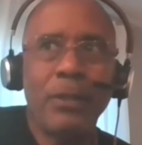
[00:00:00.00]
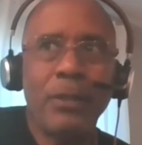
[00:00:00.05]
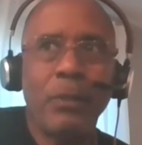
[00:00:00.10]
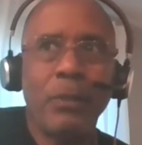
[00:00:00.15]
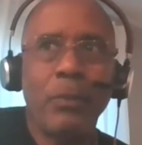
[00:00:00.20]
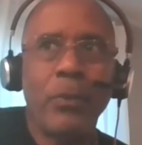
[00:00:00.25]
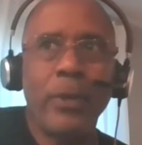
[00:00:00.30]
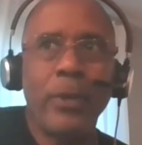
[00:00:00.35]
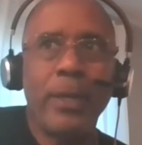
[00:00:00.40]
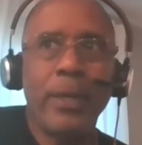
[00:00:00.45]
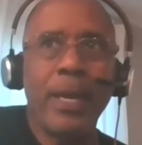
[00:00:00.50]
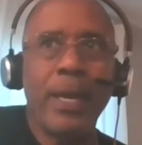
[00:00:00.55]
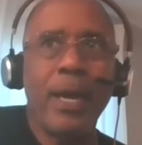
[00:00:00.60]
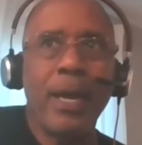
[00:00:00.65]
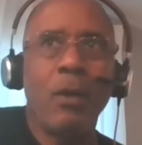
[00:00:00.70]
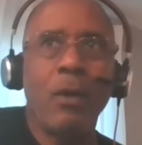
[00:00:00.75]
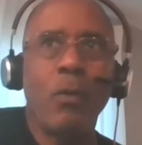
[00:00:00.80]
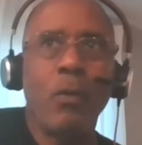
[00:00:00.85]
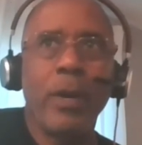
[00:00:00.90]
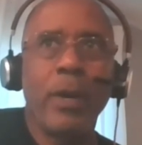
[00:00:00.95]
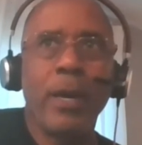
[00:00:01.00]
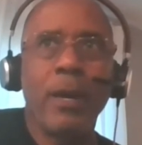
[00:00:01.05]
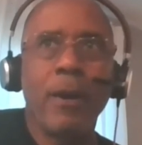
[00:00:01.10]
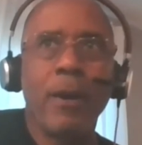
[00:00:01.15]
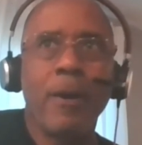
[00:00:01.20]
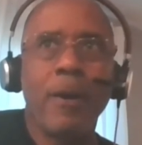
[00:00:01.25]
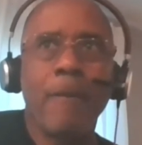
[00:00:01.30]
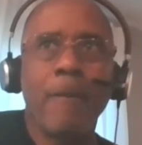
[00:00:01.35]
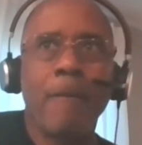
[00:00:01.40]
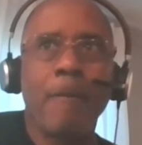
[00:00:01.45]
to a point now
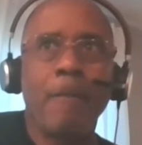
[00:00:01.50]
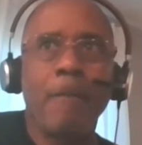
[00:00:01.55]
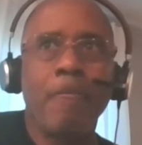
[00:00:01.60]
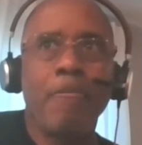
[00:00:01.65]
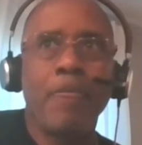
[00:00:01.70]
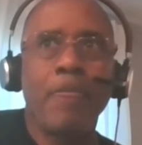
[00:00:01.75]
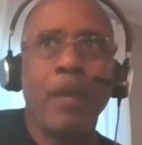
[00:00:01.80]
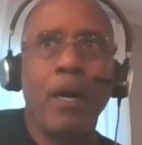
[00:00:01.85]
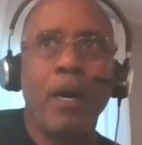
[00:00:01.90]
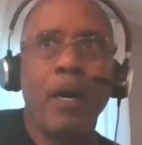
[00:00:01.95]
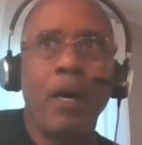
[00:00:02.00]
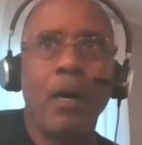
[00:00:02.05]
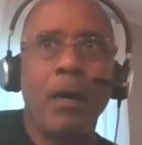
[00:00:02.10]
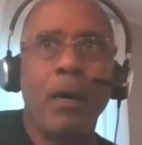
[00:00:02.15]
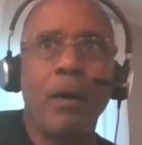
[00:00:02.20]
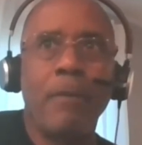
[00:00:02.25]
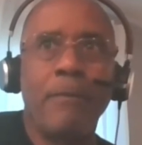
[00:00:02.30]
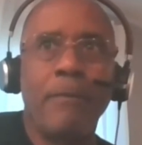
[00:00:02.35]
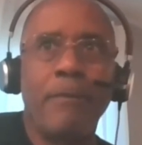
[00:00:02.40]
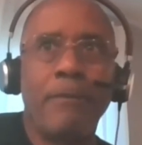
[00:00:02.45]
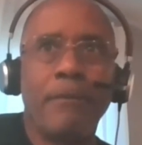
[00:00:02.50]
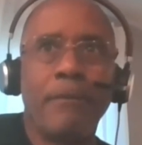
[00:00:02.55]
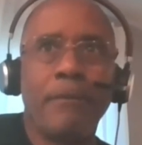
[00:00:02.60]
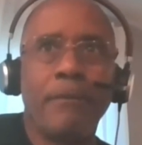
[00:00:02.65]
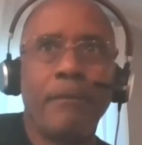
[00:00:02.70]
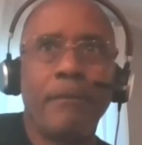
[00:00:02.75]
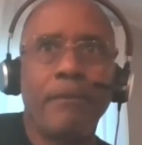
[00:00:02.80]
where um,